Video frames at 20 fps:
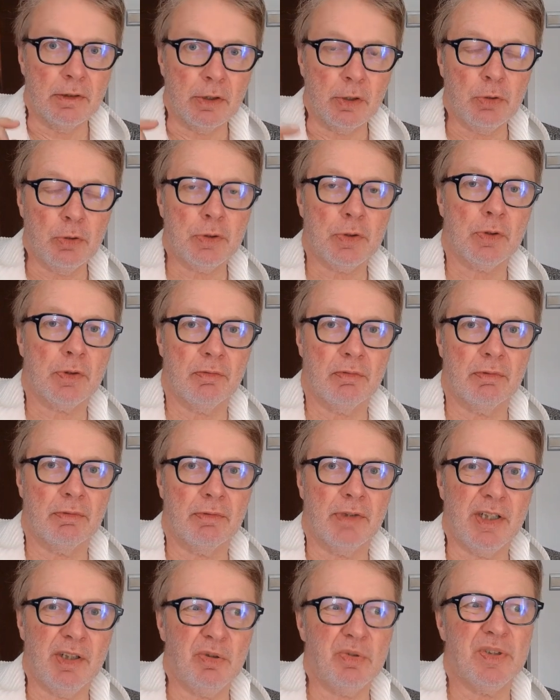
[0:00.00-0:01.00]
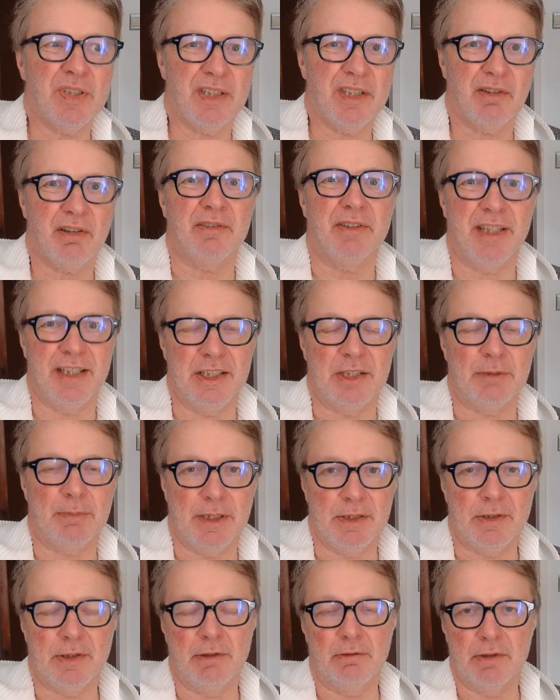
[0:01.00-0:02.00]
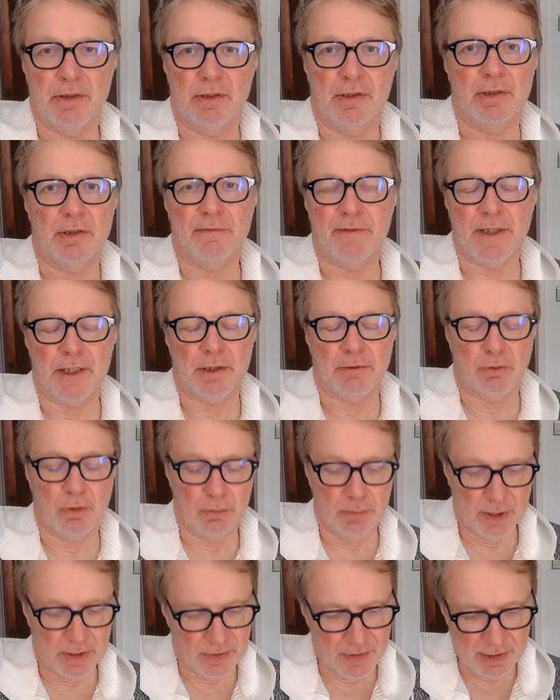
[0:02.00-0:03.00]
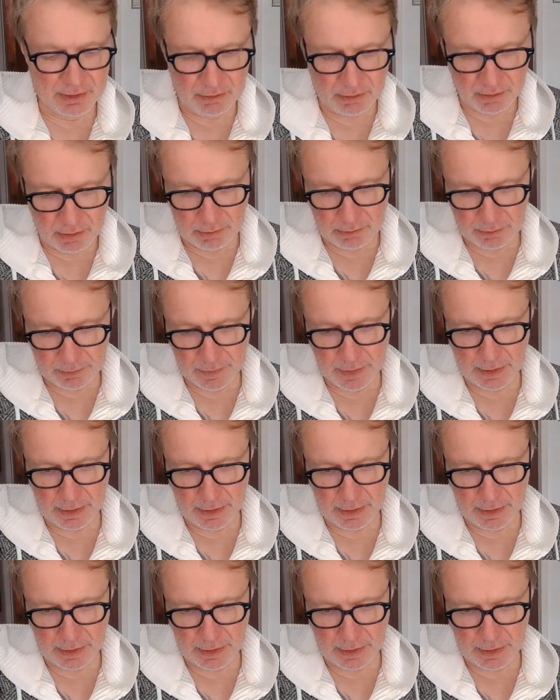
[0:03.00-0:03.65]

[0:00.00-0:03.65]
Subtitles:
Because they're called 0 days because there isn't a fix for them, etc.